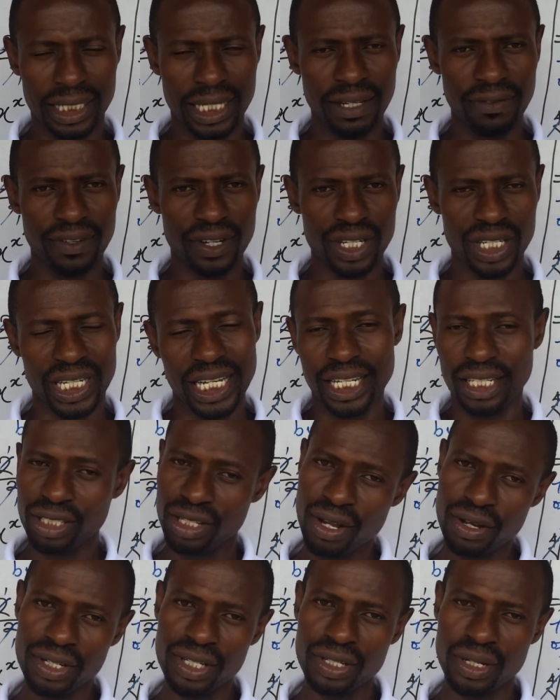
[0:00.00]
give us a
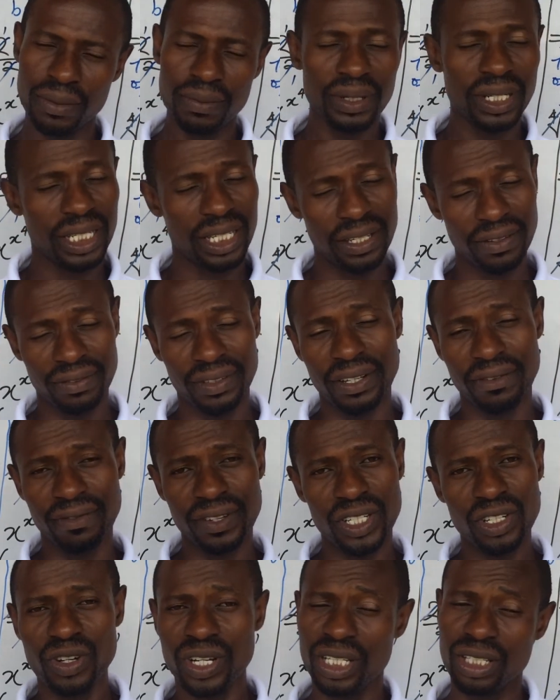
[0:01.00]
thumbs up, give the
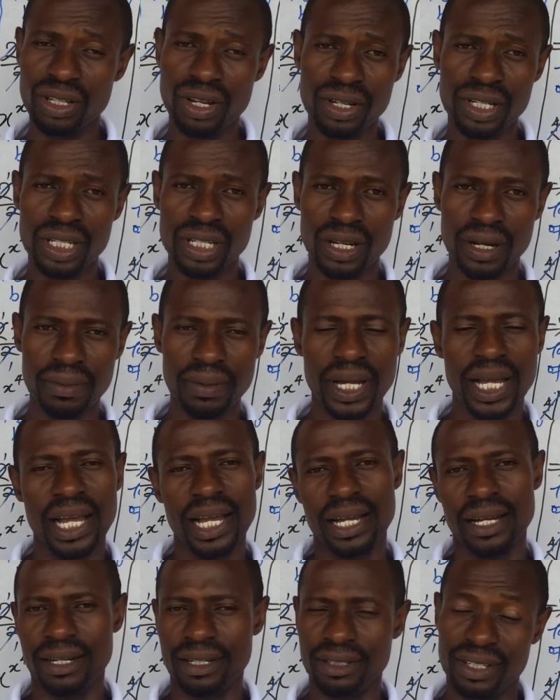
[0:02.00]
video a thumbs up,
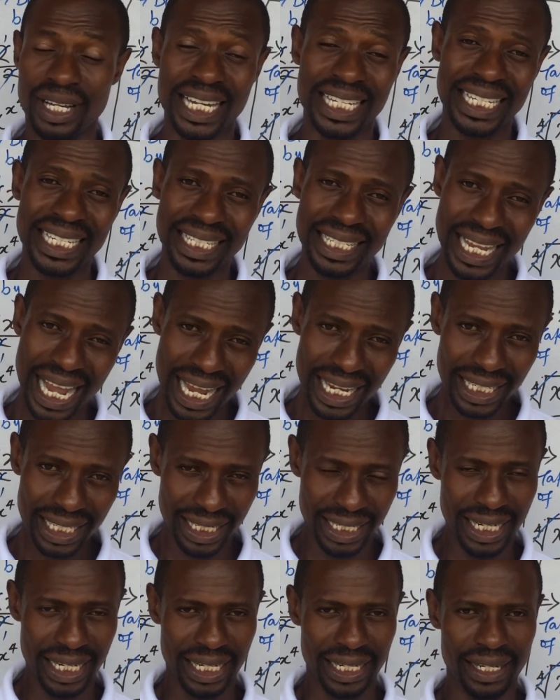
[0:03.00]
or you can say
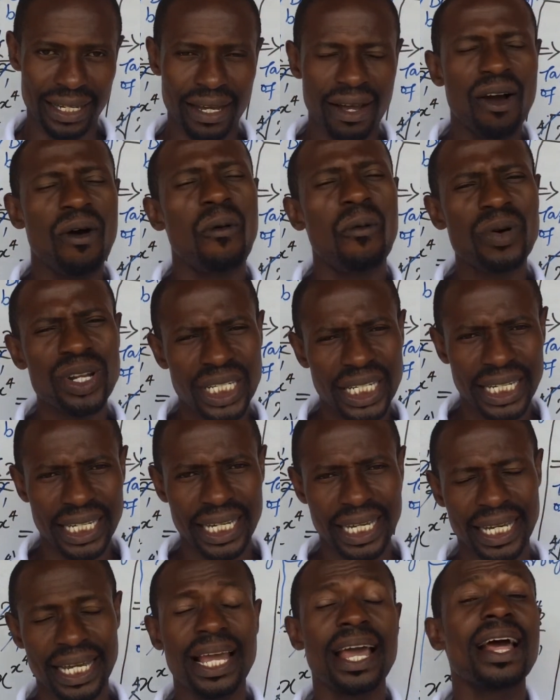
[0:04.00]
thanks, Jay. Once
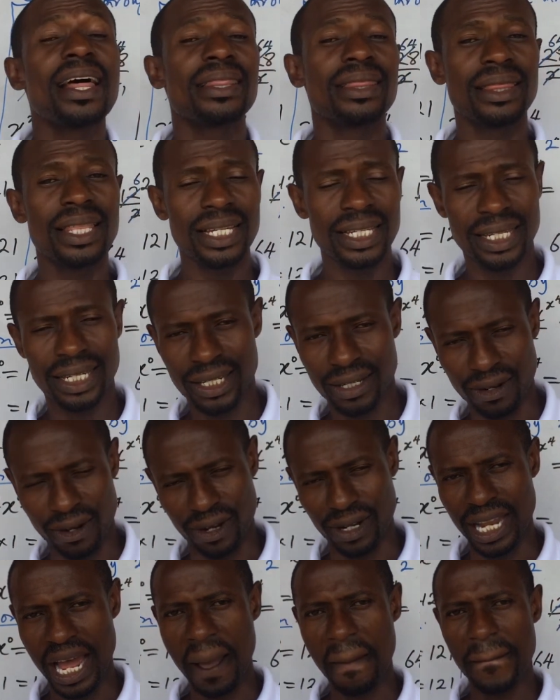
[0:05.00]
again, this is
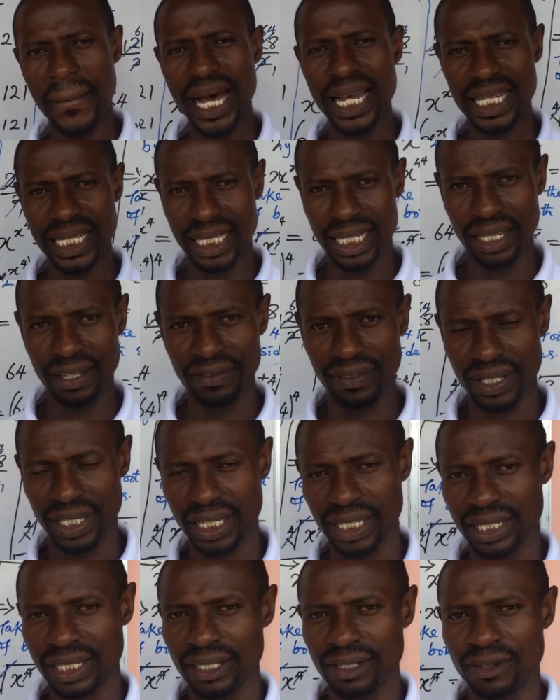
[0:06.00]
OnlineMaths
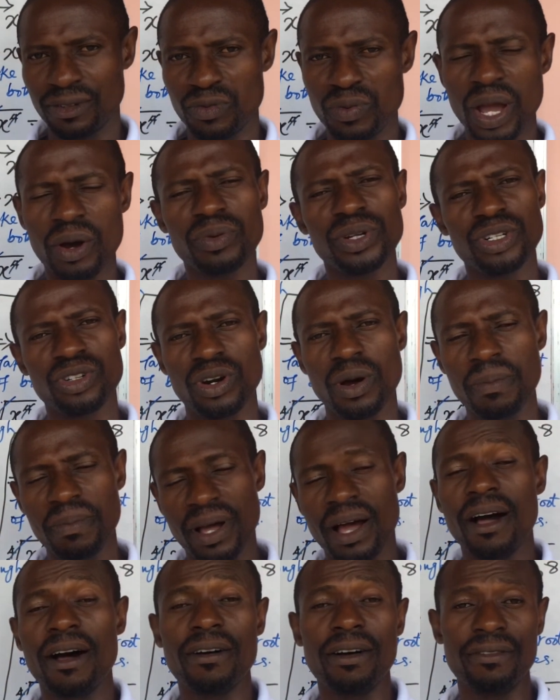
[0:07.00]
TV, where we
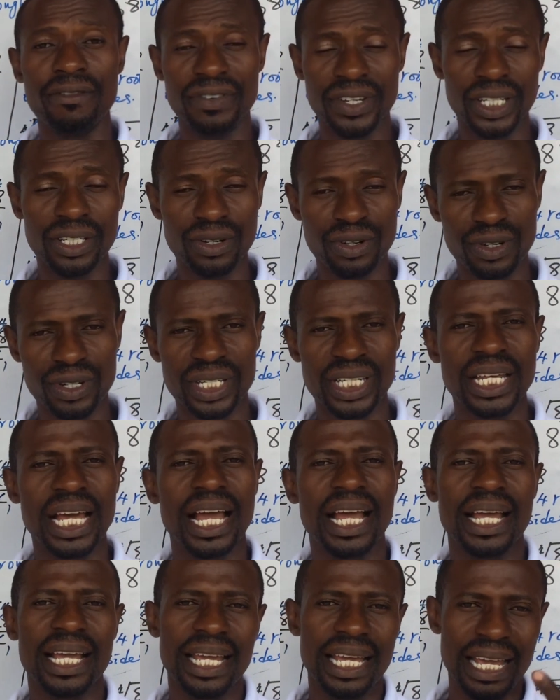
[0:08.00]
drop videos
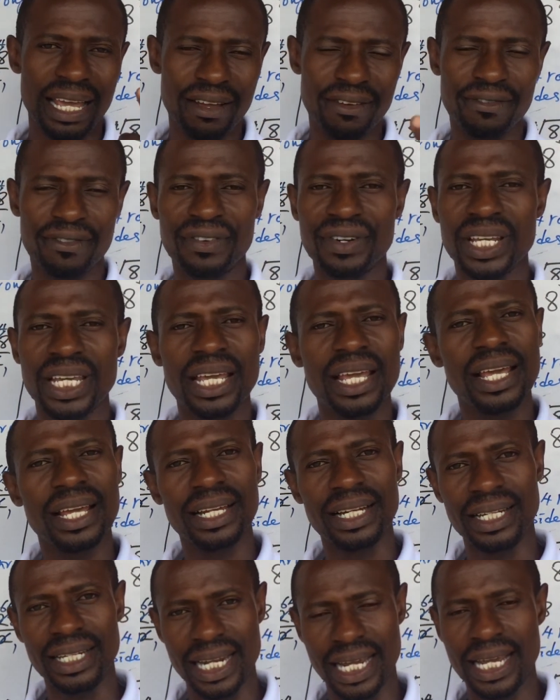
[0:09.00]
every
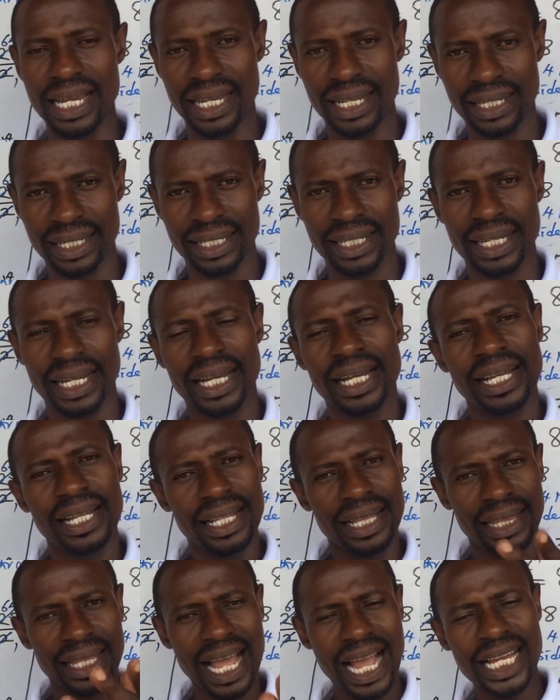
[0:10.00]
day.
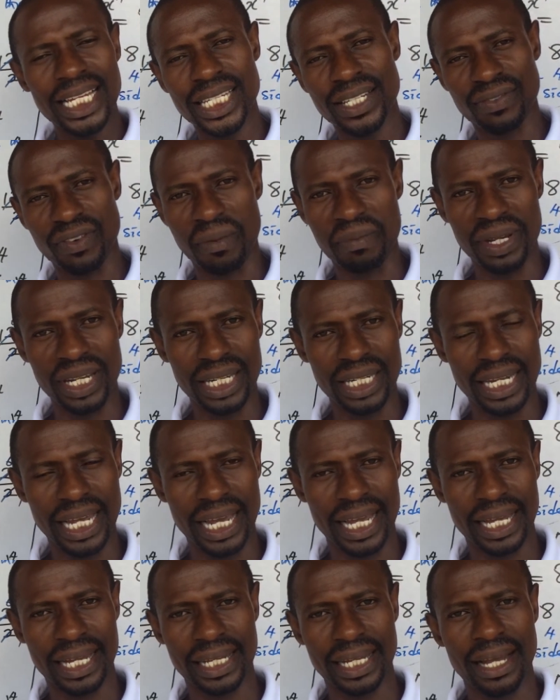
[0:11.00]
Thanks for being
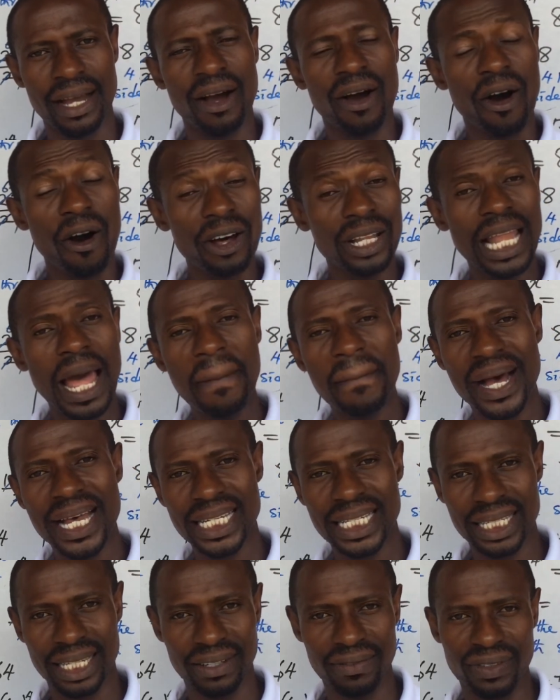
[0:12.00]
there.
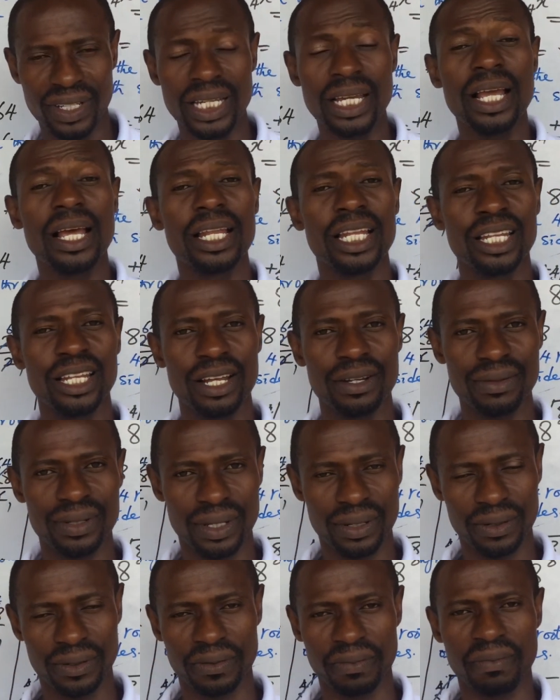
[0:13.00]
OnlineMaths TV
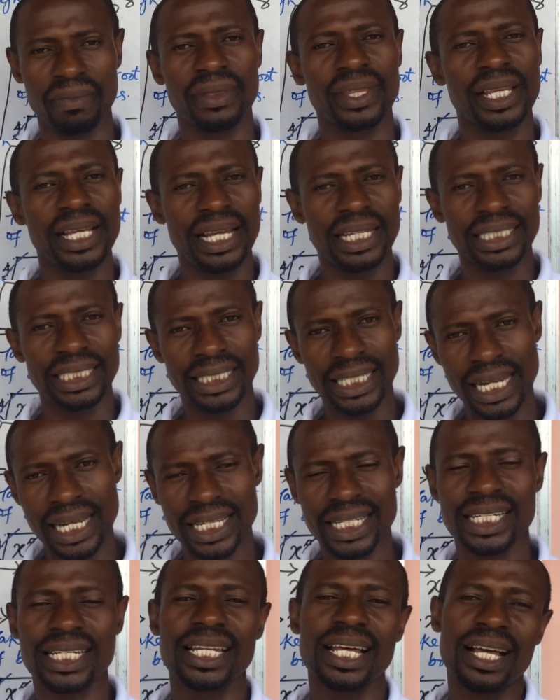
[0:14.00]
loves you.
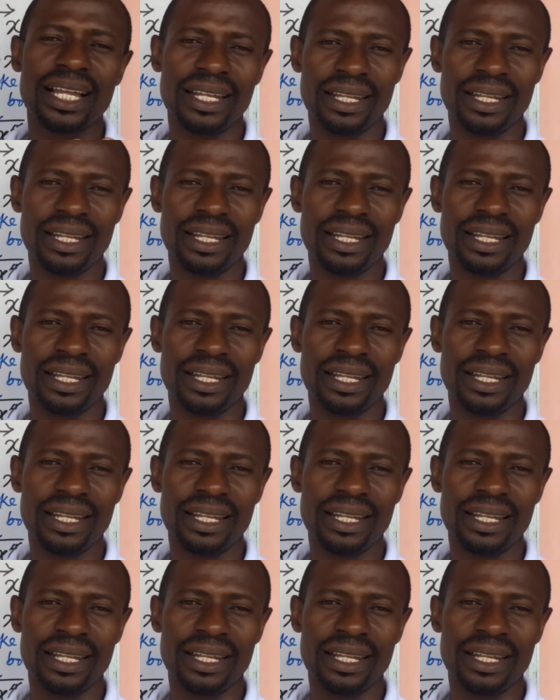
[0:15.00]
Jakes